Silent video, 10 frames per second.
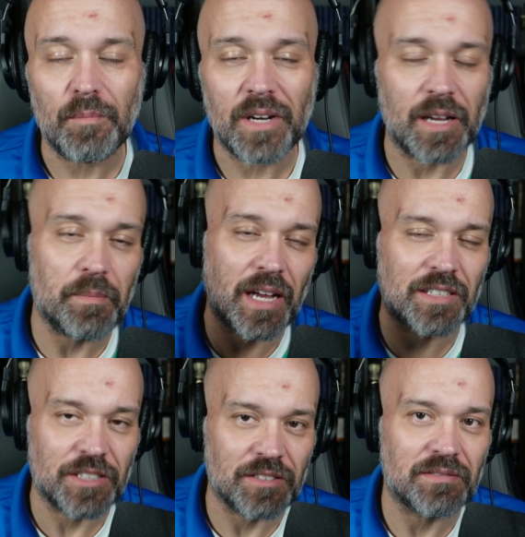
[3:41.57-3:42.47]
But I
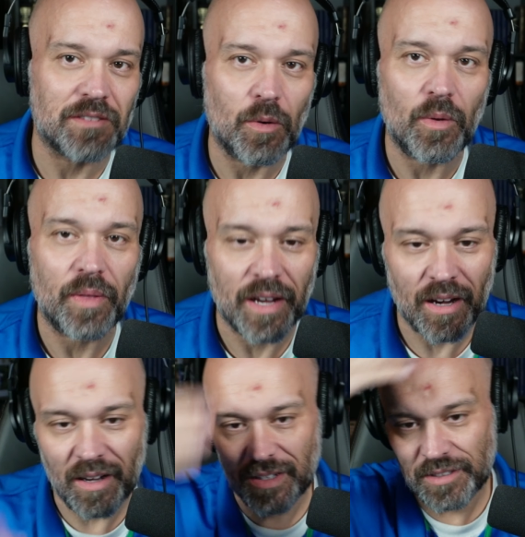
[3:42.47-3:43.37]
imagine the whole thing
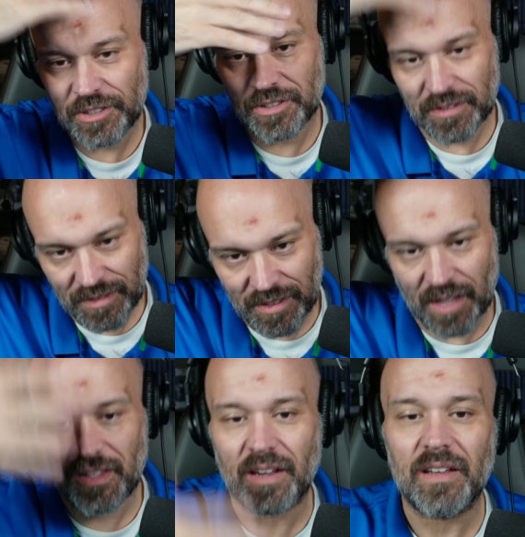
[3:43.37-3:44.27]
gone is just
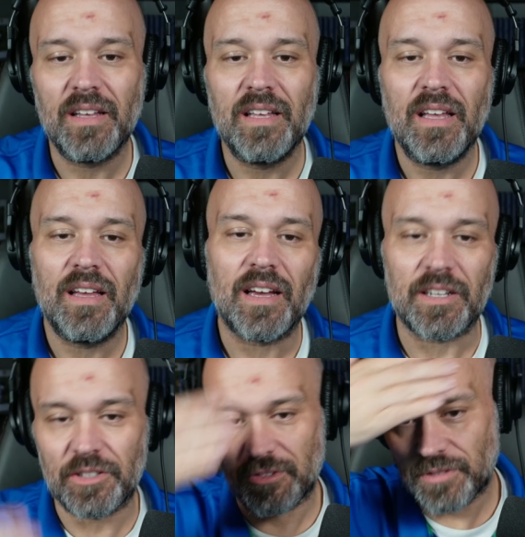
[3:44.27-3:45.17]
nothing. I
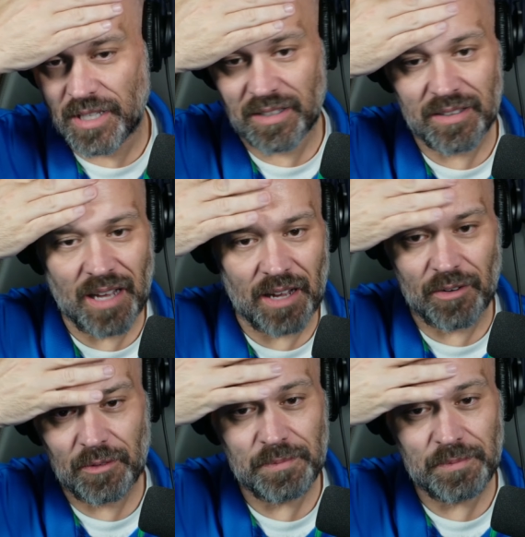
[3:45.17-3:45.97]
do then, I don't